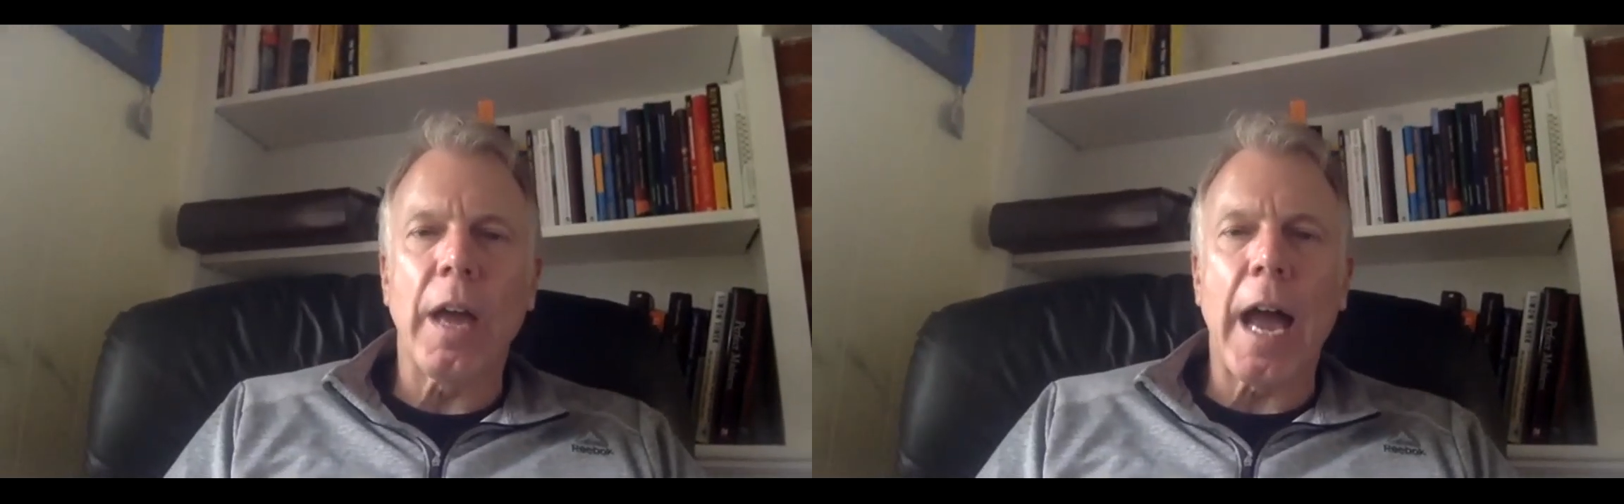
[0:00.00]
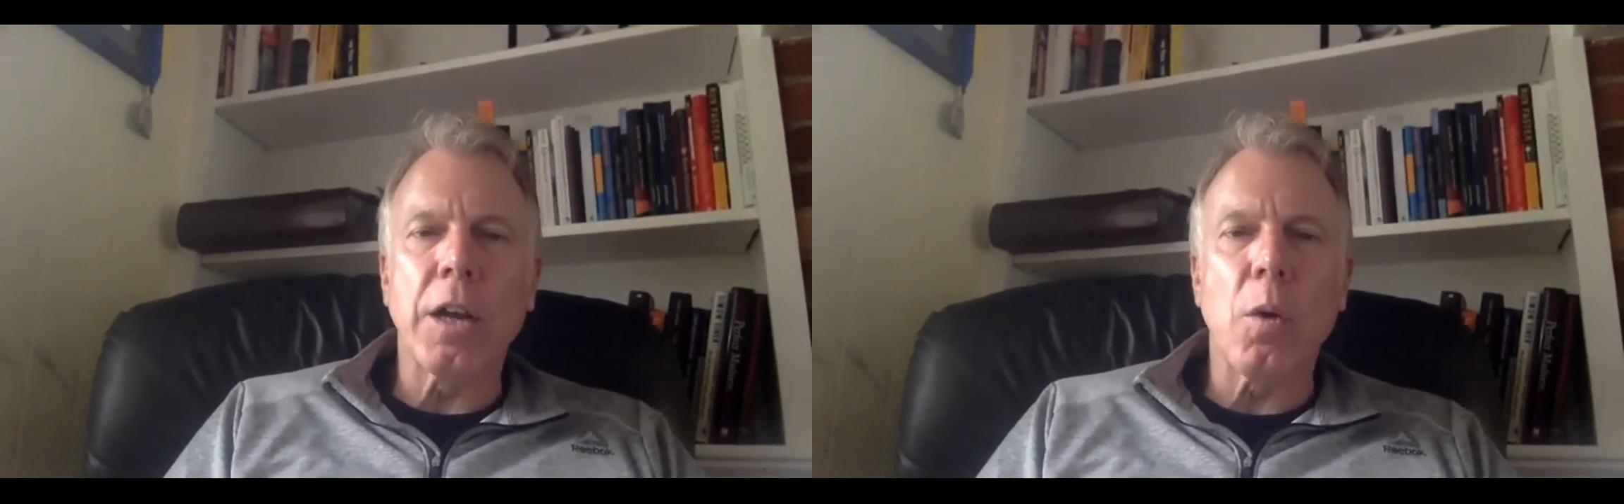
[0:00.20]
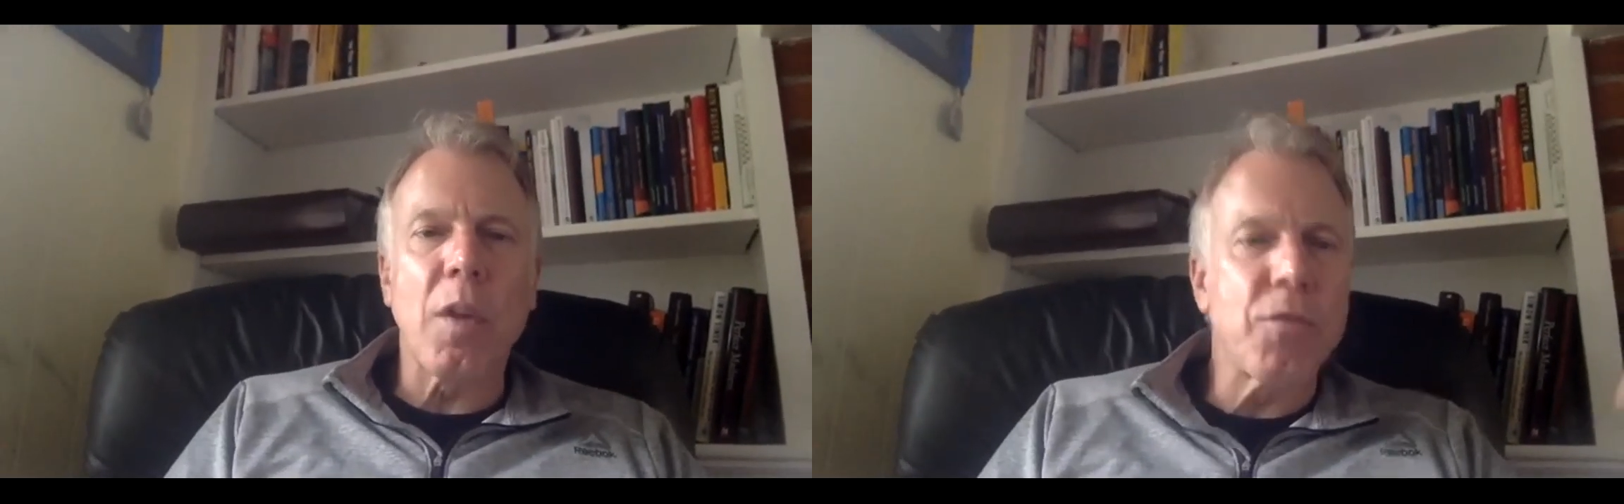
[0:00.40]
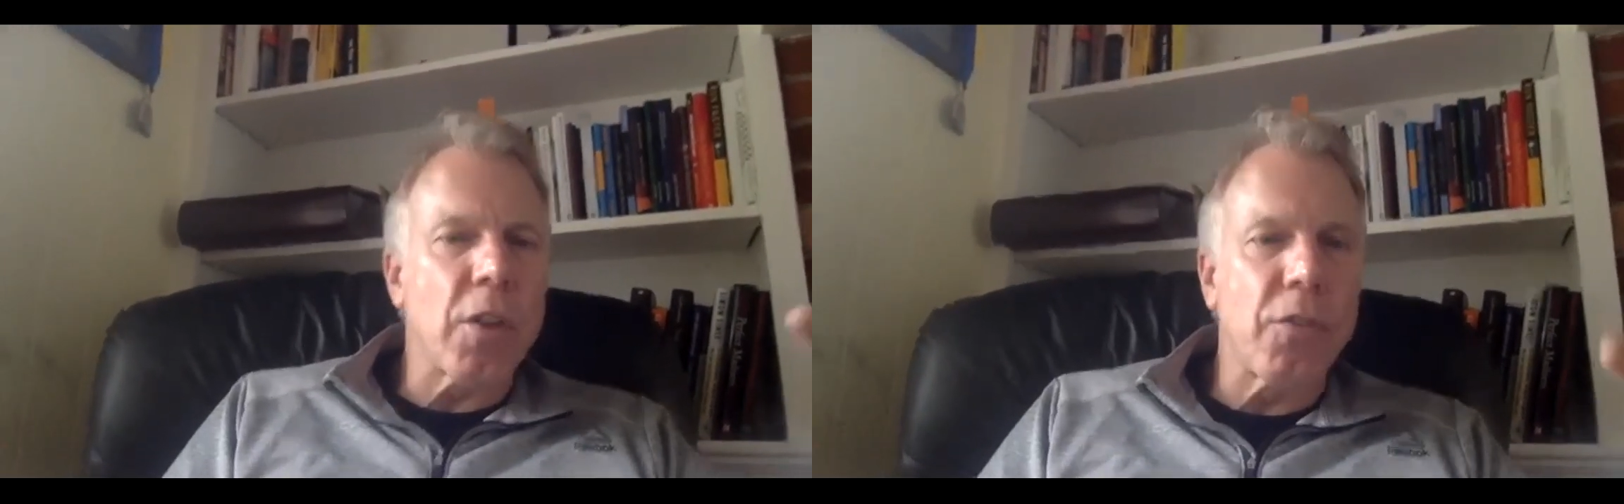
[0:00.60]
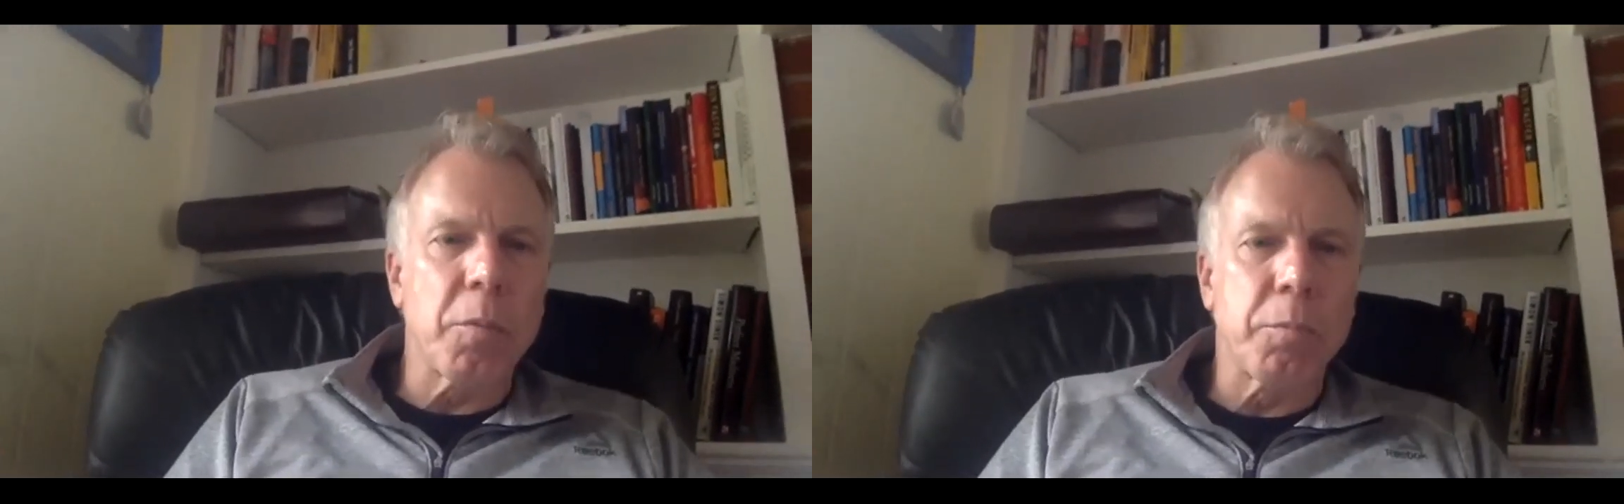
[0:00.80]
I know they've
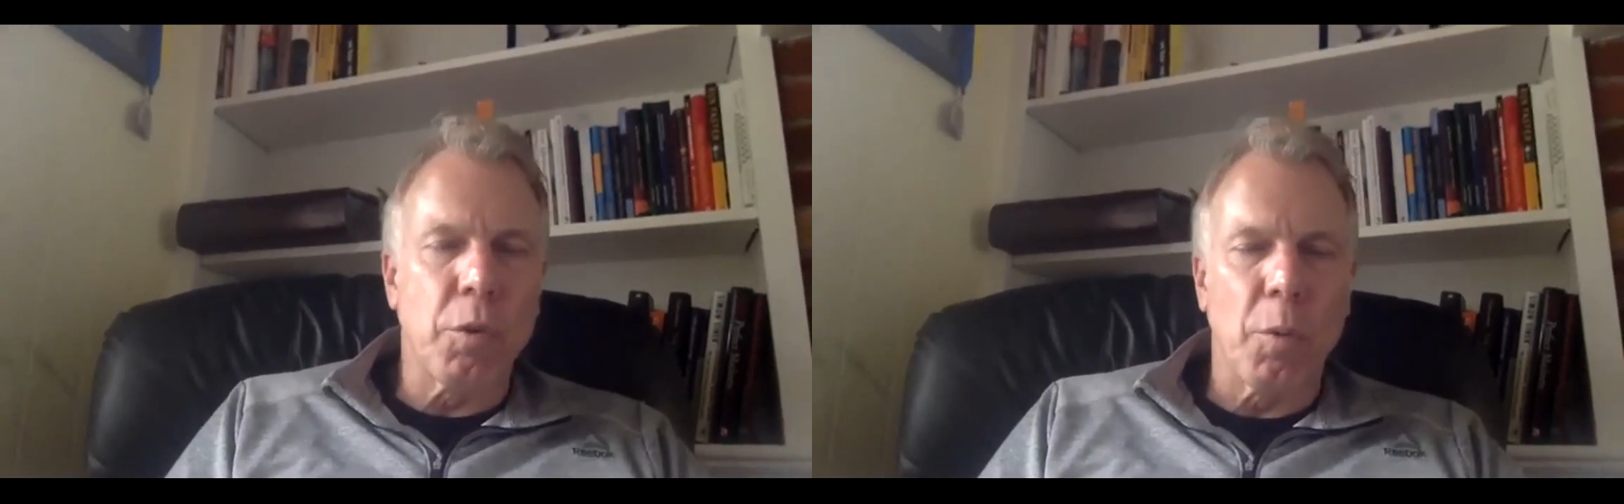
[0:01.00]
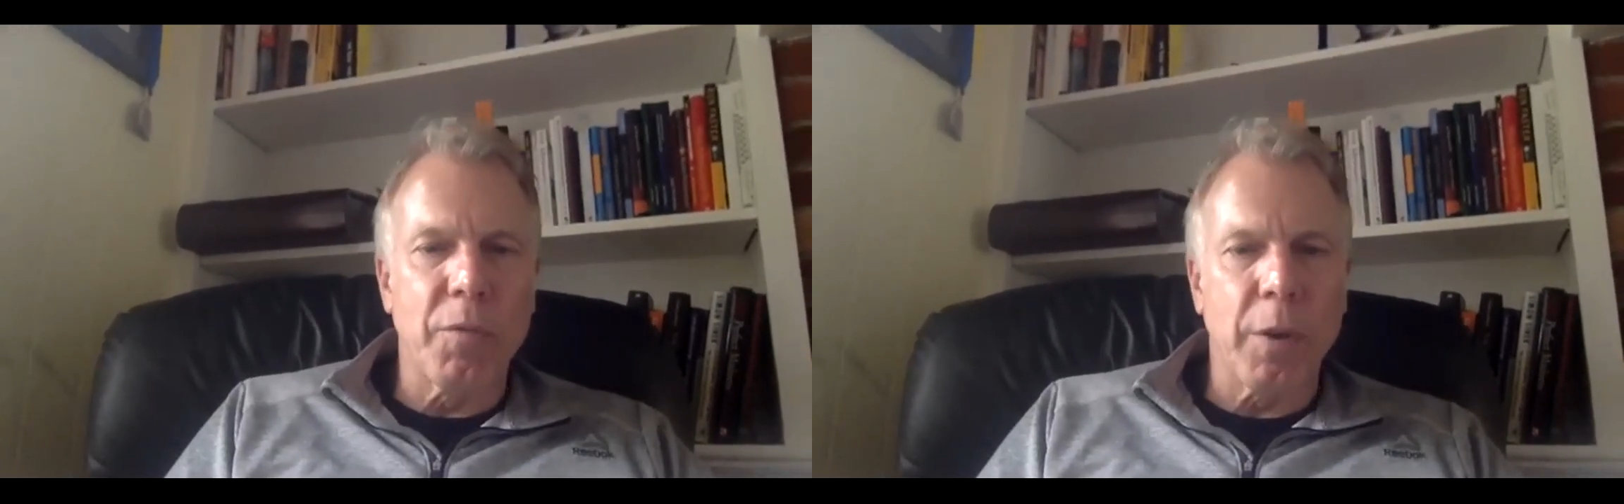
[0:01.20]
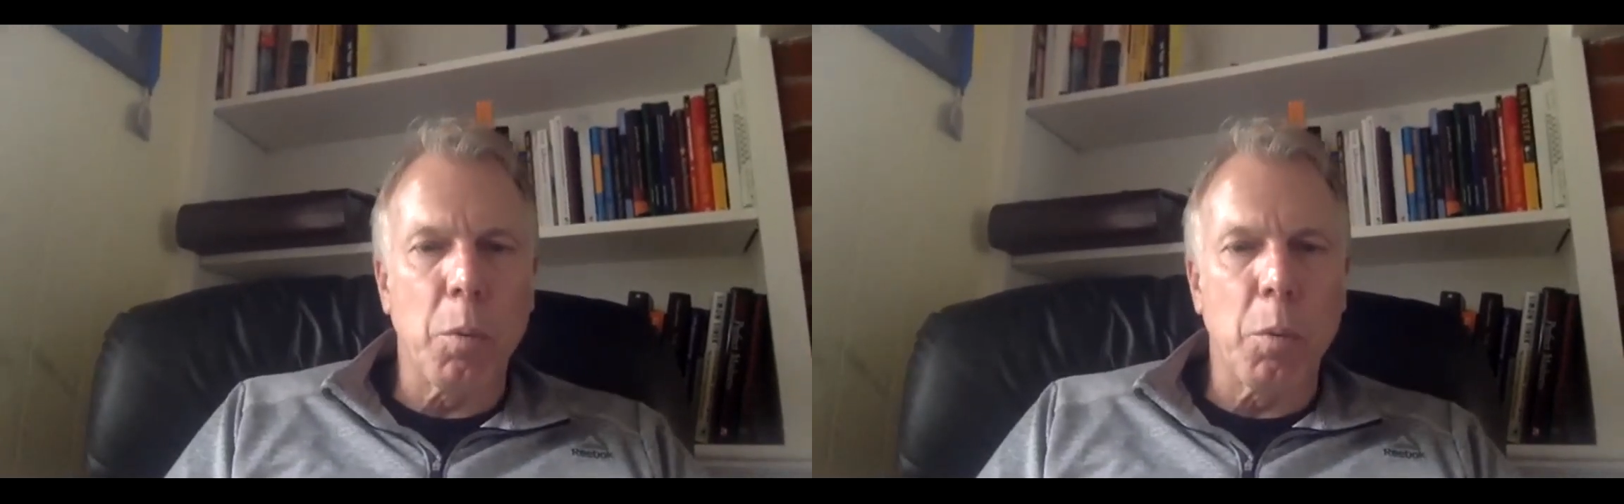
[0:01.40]
done some terrific